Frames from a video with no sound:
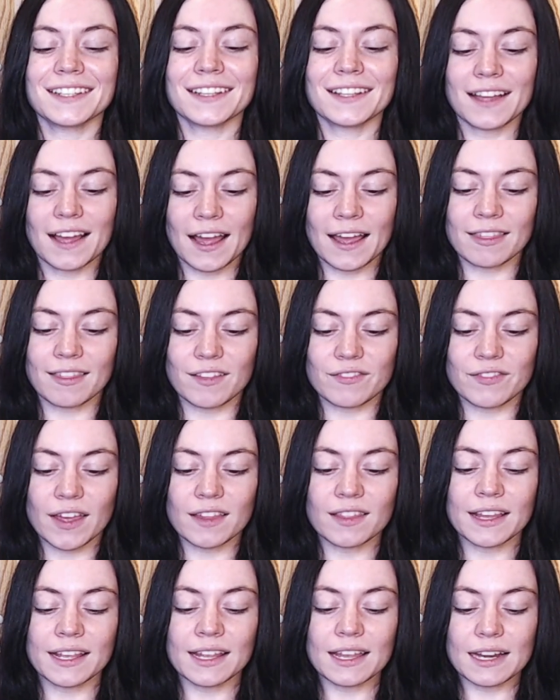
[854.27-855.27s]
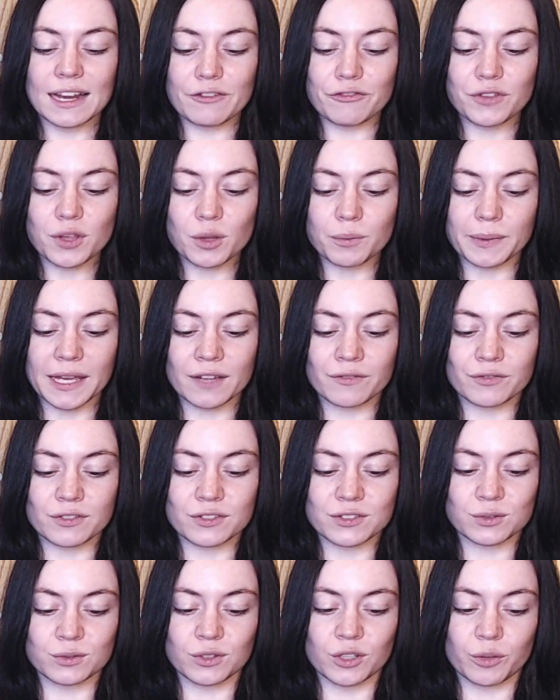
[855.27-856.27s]
I love that. Like, and I feel bad for
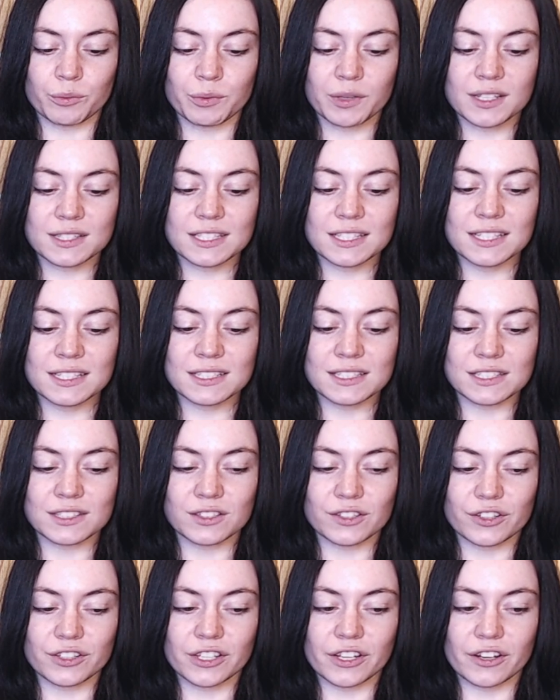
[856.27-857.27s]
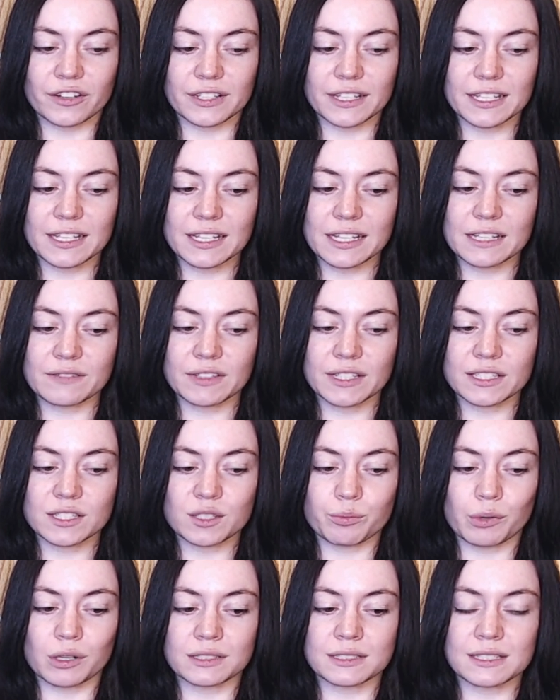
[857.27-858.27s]
Suga because it is his third year and he didn't even get to
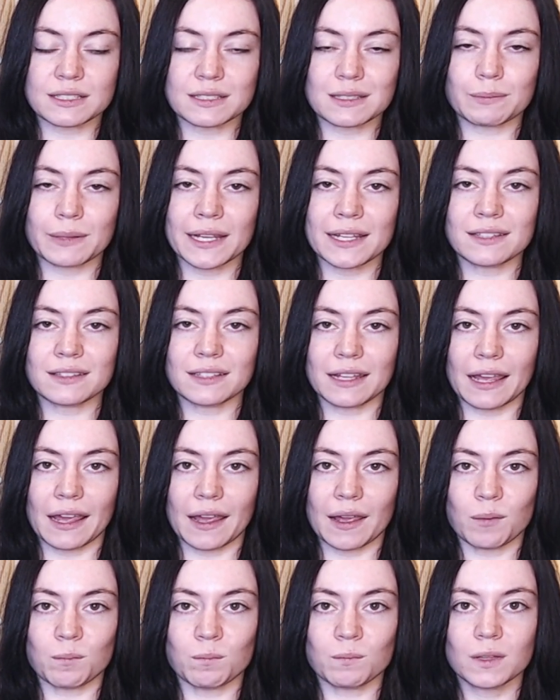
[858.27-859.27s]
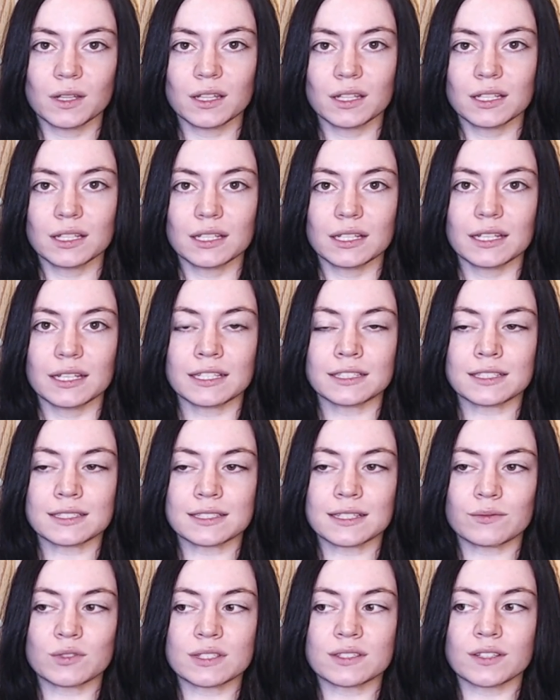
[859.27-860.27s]
participate in the game. It does
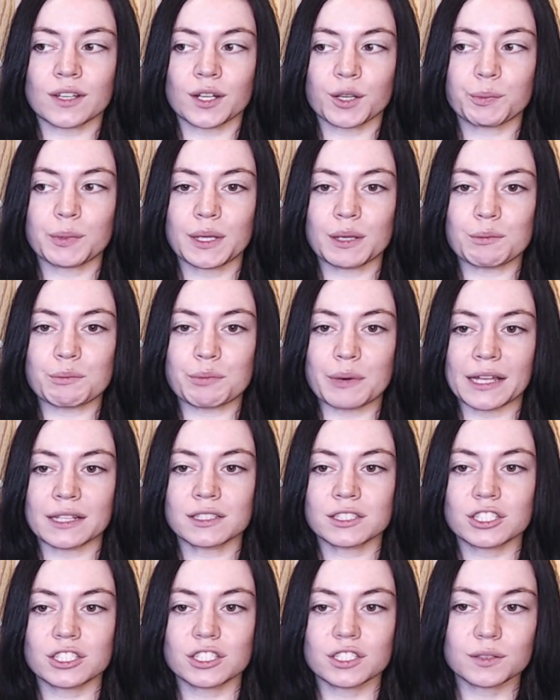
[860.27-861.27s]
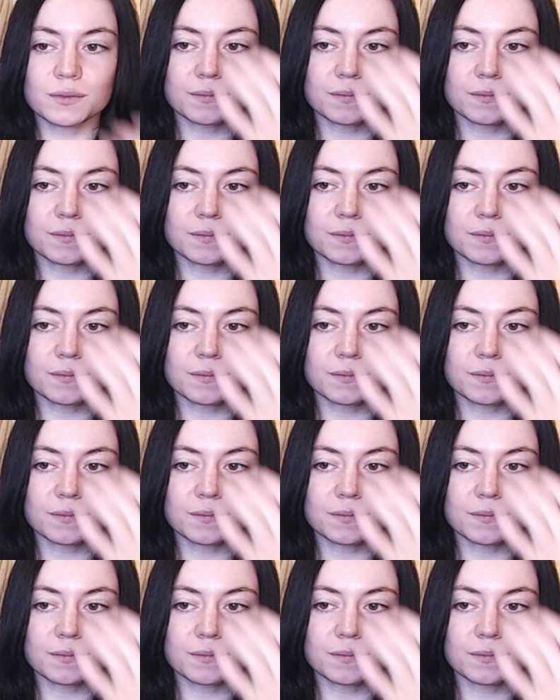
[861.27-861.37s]
have to suck being benched.